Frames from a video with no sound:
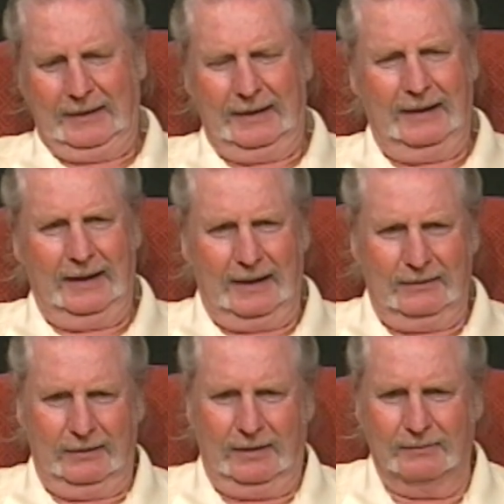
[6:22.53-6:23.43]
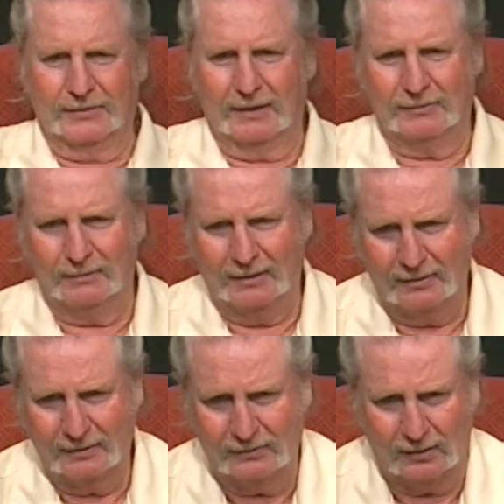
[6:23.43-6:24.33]
And then Andre comes up to me
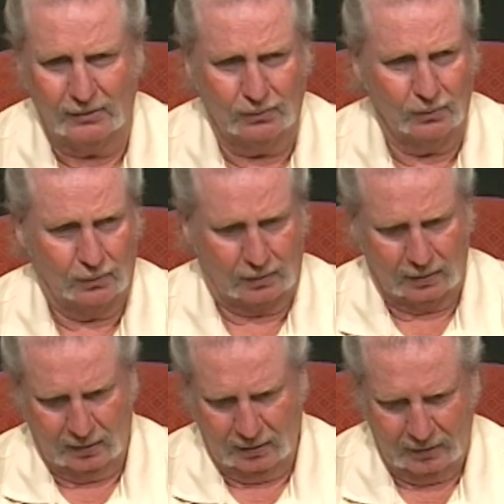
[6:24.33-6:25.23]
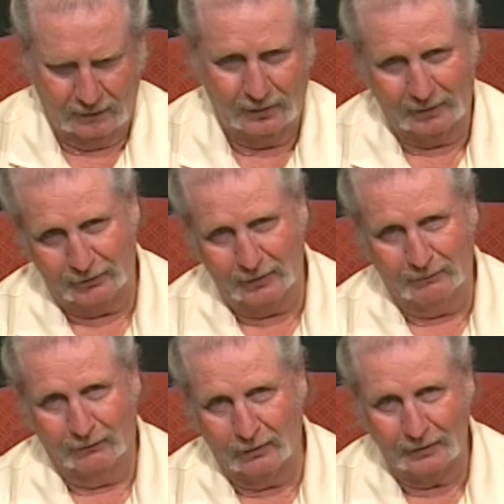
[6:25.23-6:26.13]
and says, "Hey, Duke," in that deep
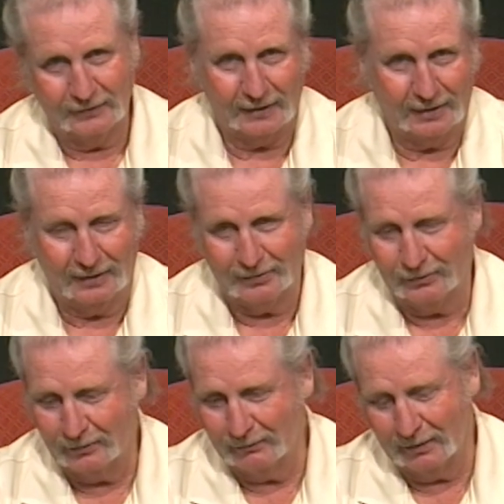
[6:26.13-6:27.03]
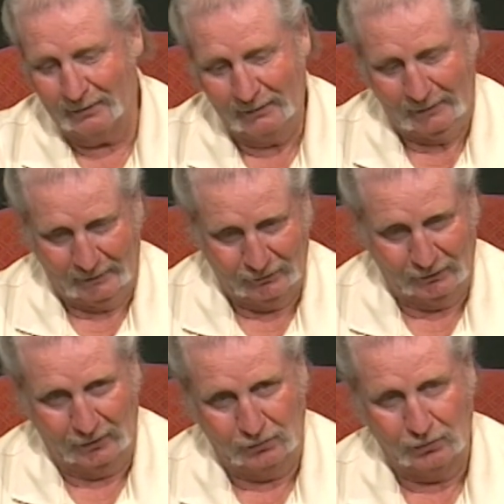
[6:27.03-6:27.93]
voice, I can't do it, but says,
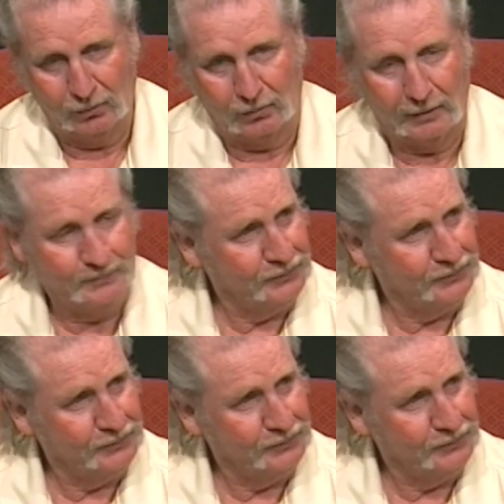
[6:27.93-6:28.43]
"Hey, Duke,